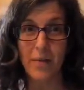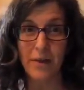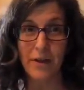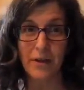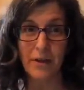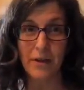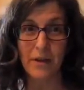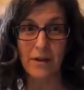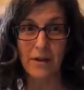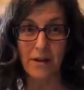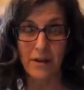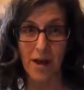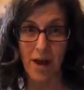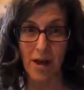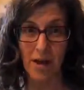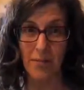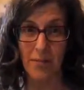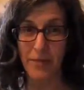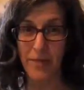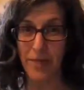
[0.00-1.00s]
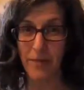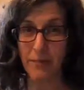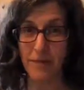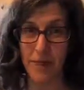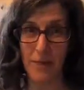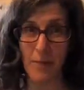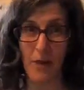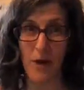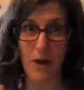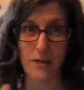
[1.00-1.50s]
little thumbs
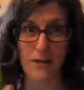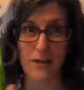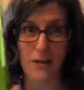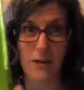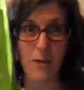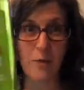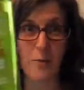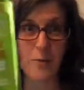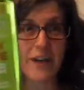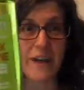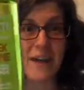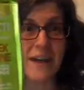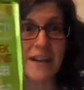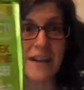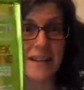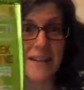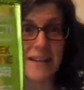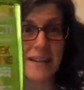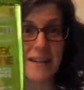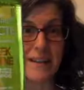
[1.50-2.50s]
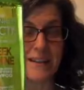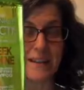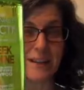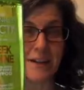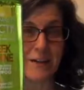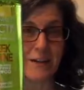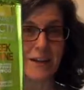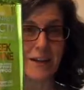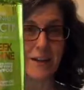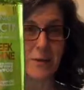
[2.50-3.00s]
up also, because
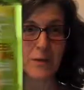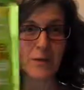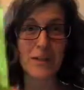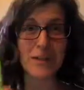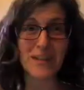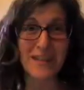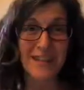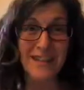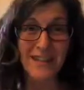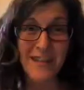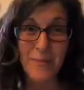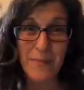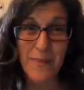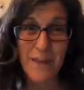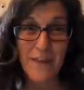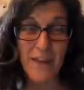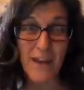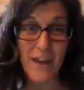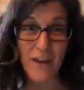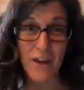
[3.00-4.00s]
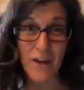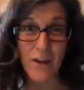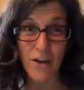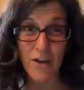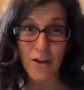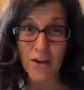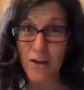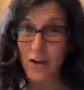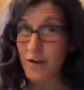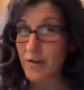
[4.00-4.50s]
sometimes when you see something that
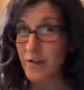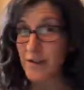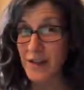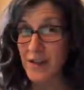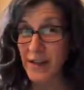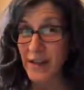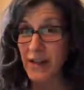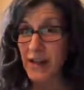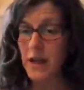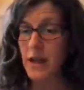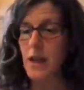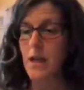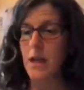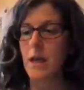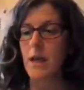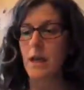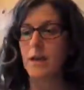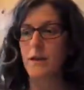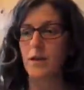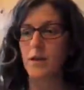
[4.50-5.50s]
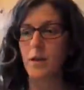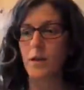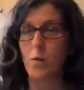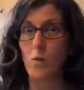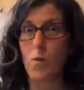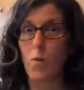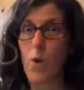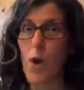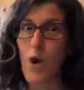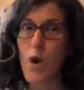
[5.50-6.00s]
you're using and you're like,
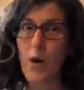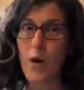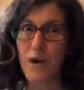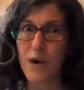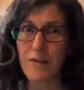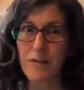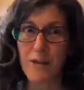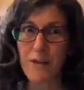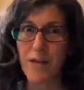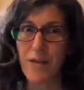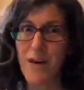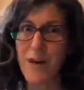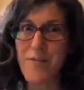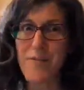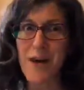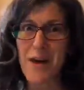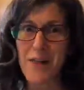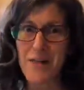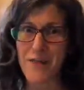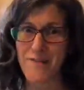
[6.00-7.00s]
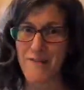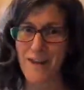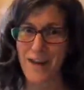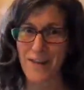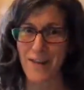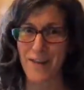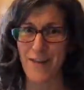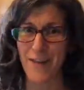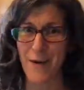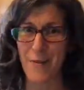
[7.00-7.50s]
whoa, I never thought about the fact
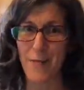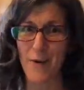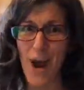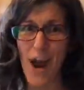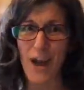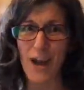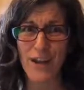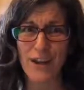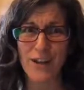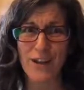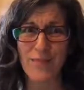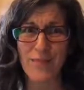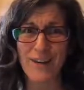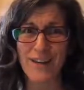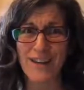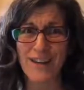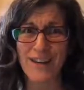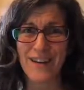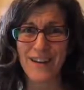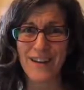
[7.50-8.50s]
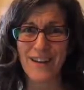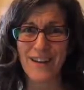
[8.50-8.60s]
that that product could be